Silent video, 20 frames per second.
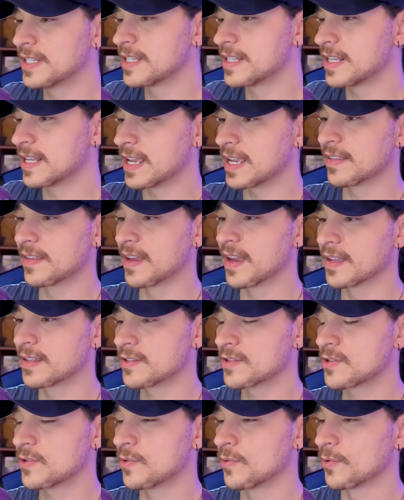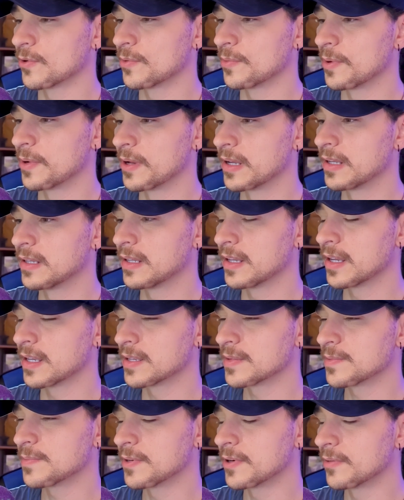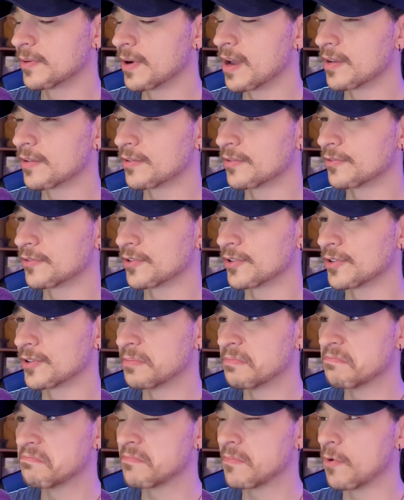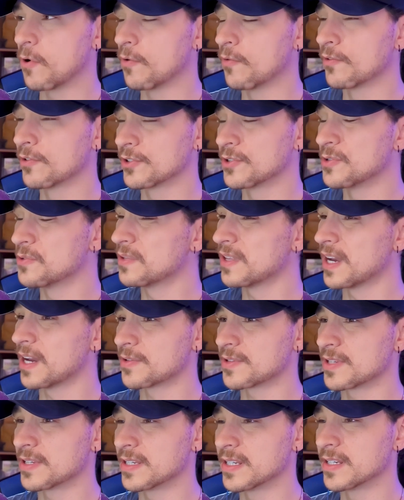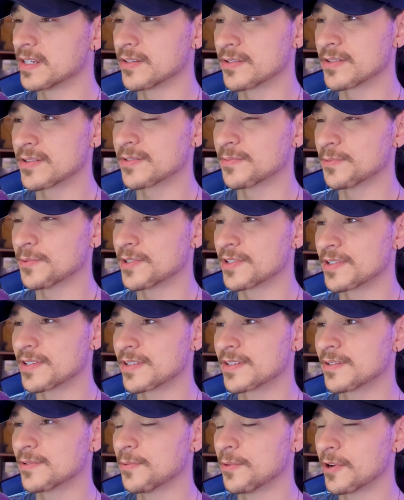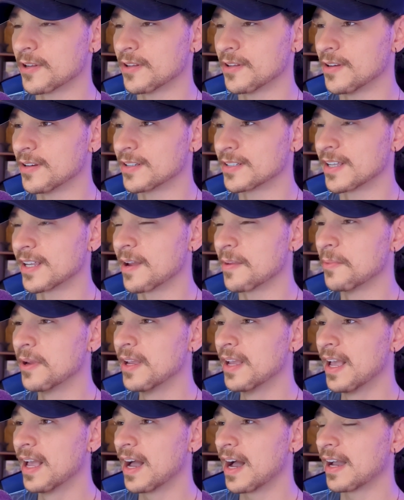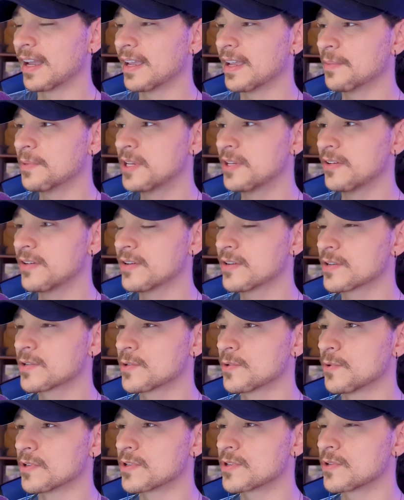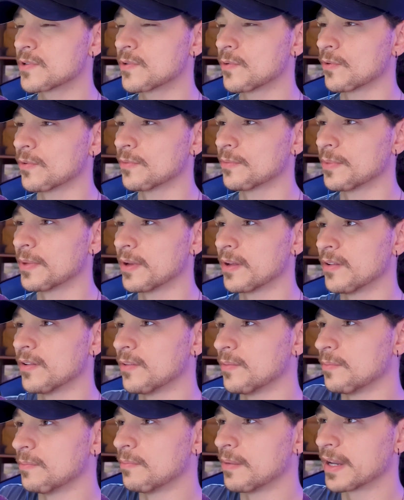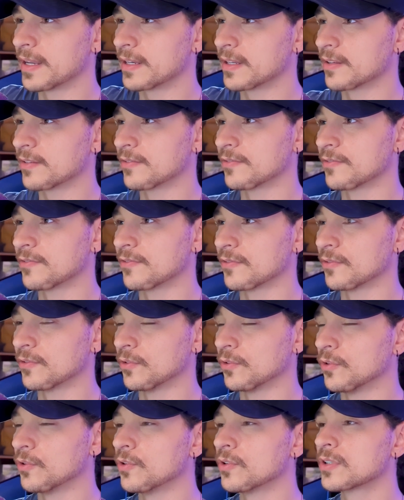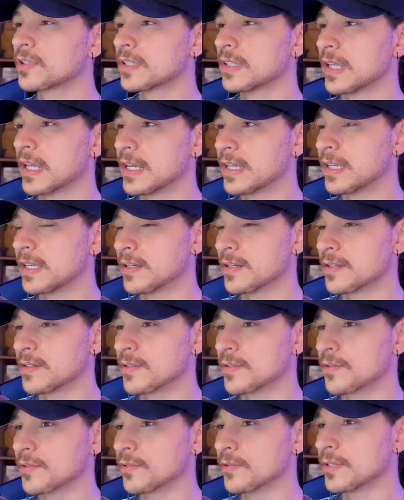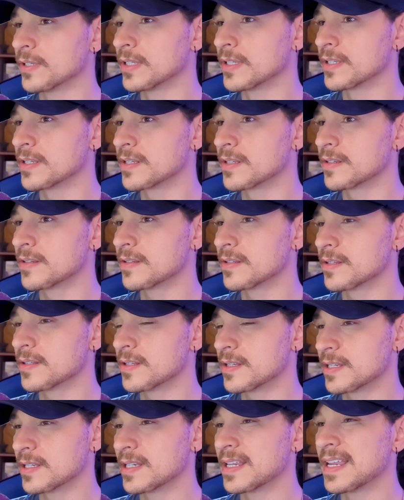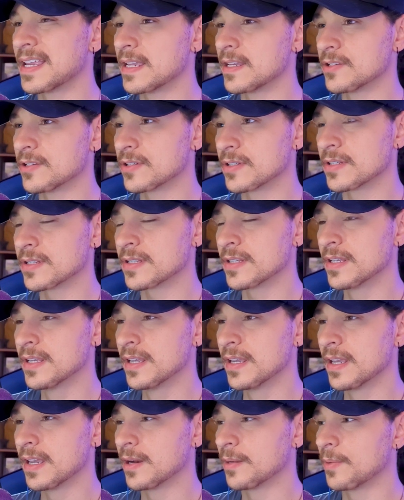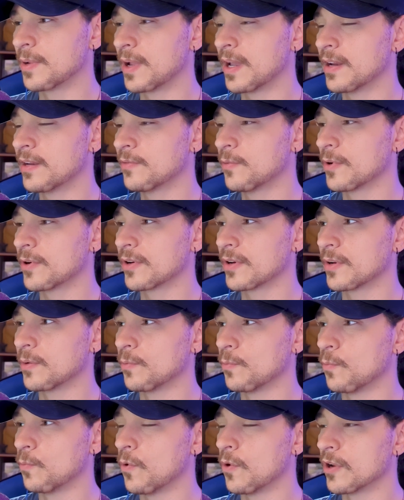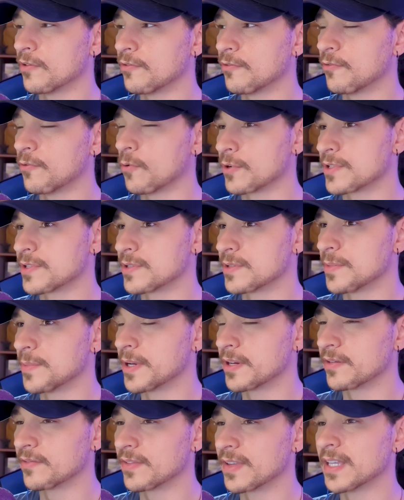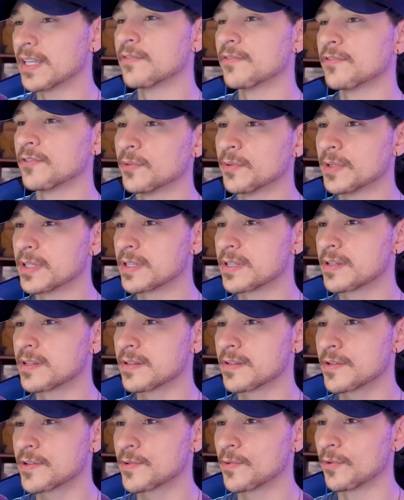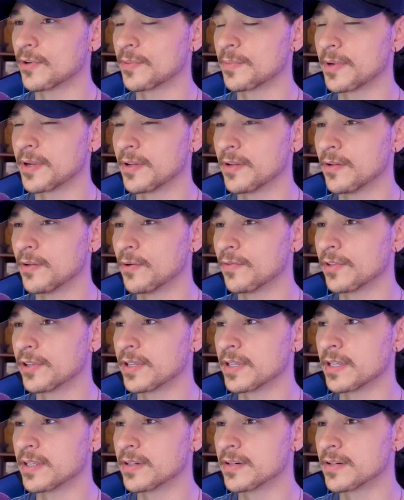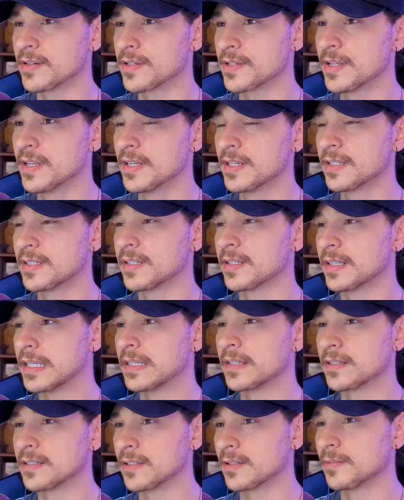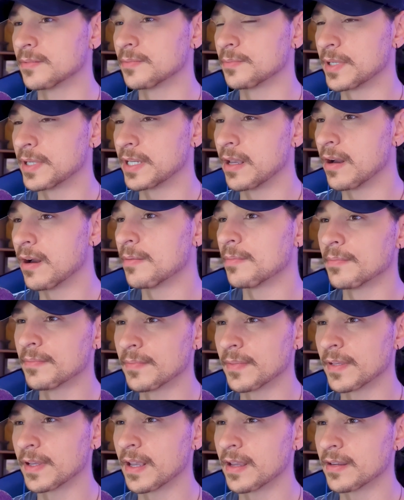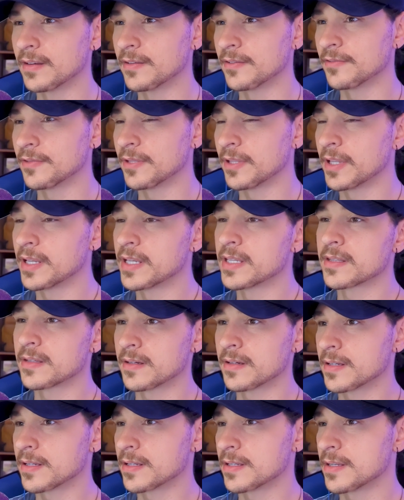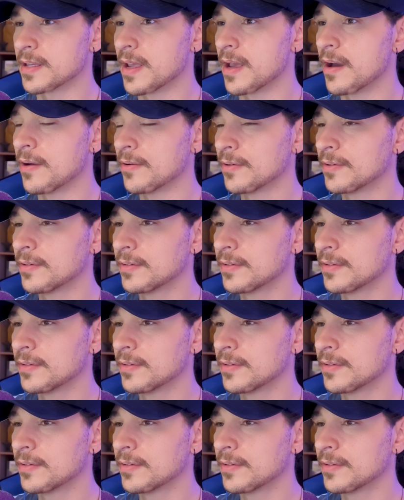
say that Scornubel has been around for over 2,000 years, which is quite a long time. I am curious what Scornubel might have looked like in its earliest stages. And I'm kind of wondering what forces might have influenced Scornubel over the years to lead it to become the kind of place that it is now.